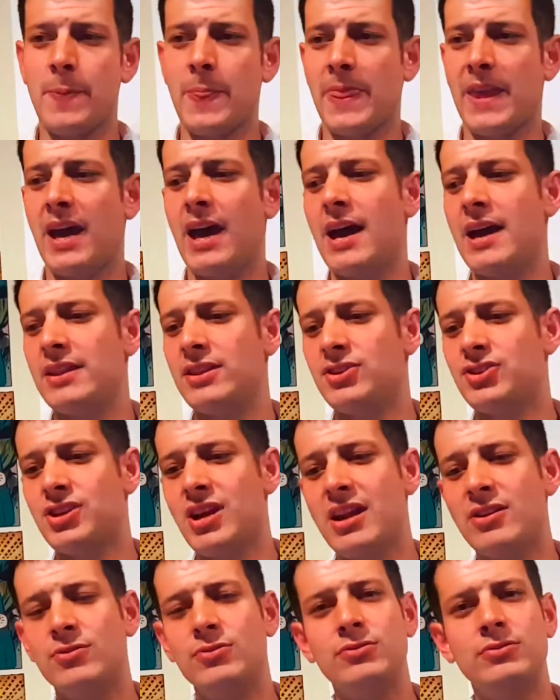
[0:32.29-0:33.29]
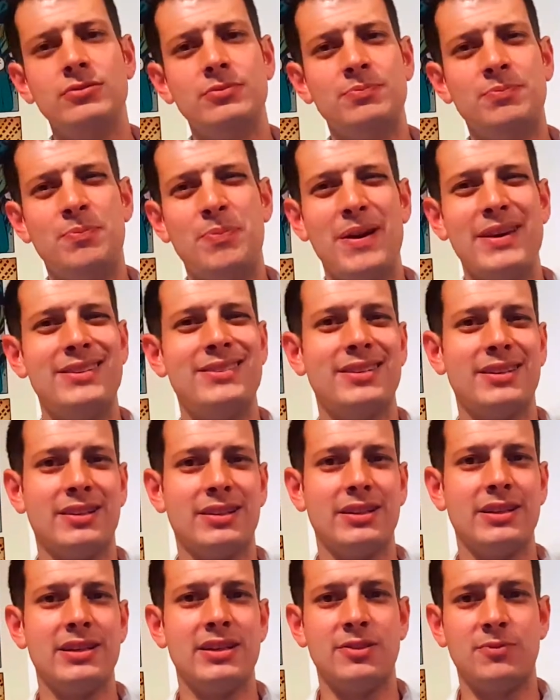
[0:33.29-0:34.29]
The channel
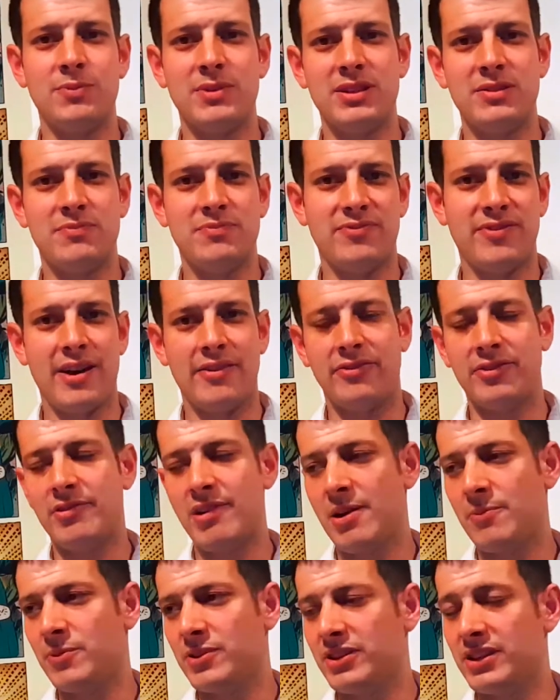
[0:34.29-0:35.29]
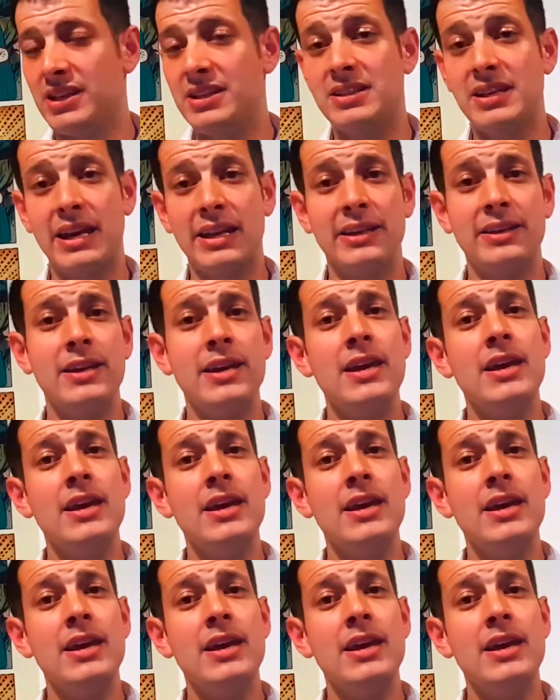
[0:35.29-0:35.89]
basically is me faffing around with detailing.